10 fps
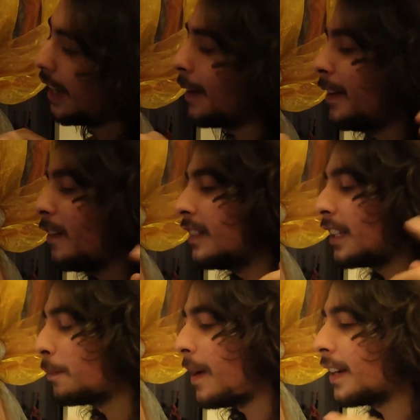I believe
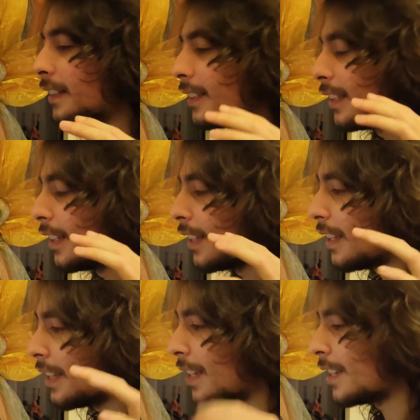that part
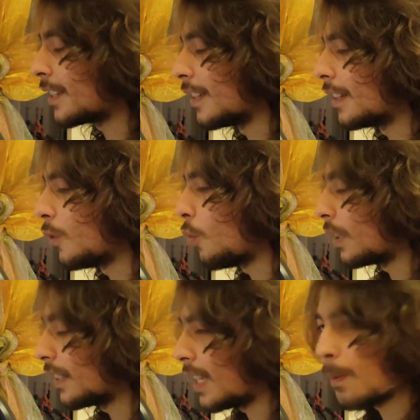is
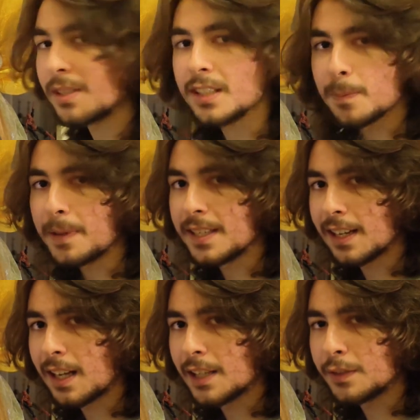what keeps this piece
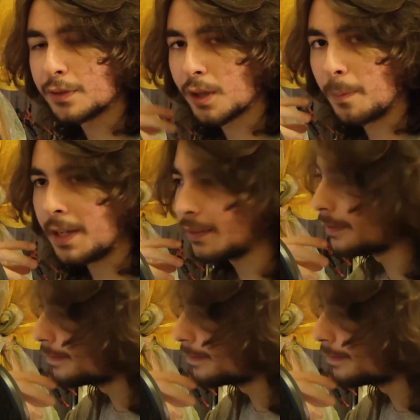alive for me.